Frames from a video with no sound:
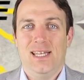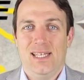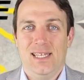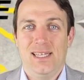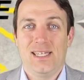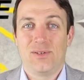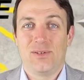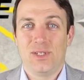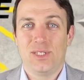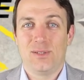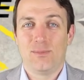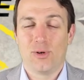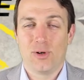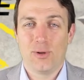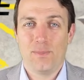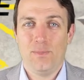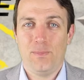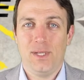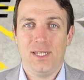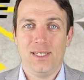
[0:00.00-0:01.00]
there is
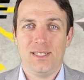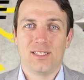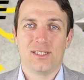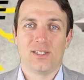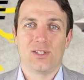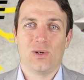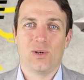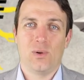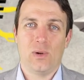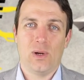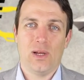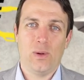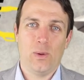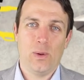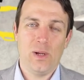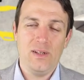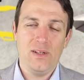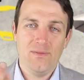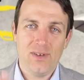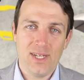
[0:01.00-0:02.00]
more peace. So
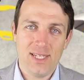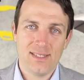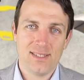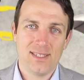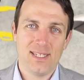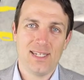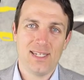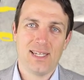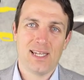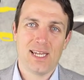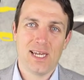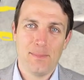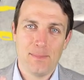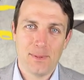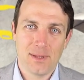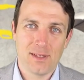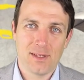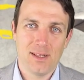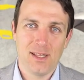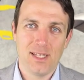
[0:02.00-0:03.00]
investing,
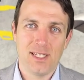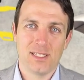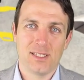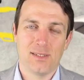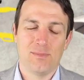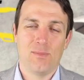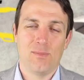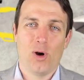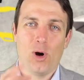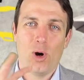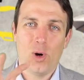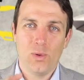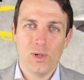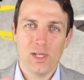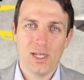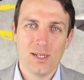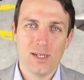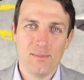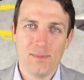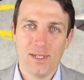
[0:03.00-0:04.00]
capitalism,
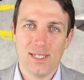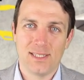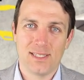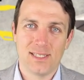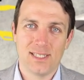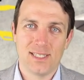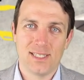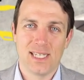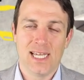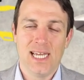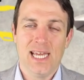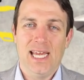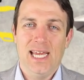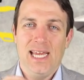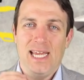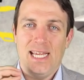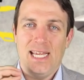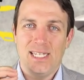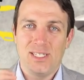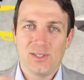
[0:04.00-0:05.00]
owning a business
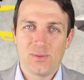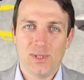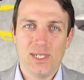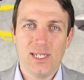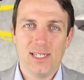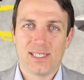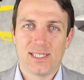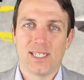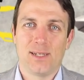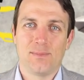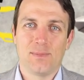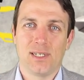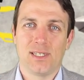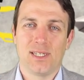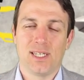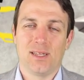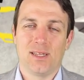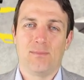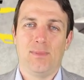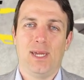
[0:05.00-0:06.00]
is really something
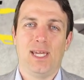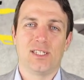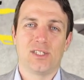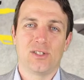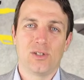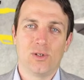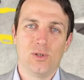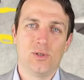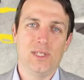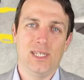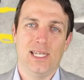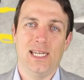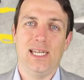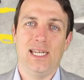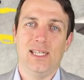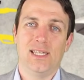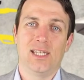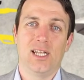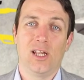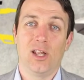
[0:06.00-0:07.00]
that makes good
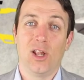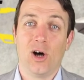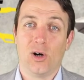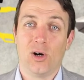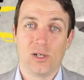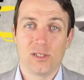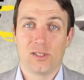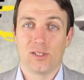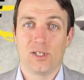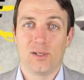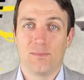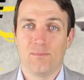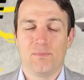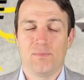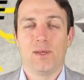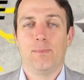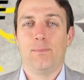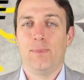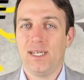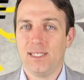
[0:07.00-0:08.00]
in the long term,
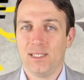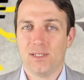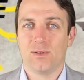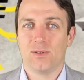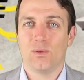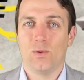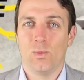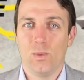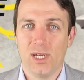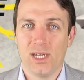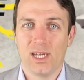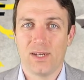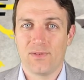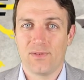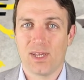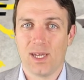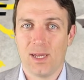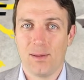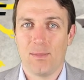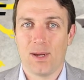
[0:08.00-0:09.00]
the best we
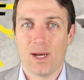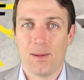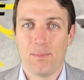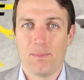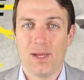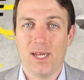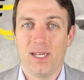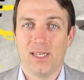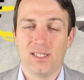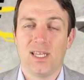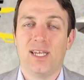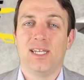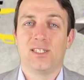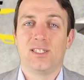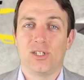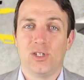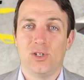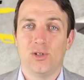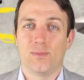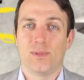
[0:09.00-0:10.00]
have came up at
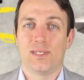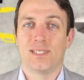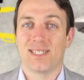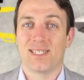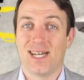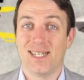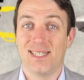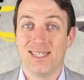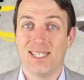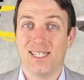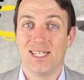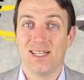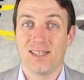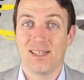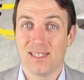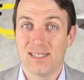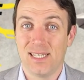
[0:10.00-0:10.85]
as humans until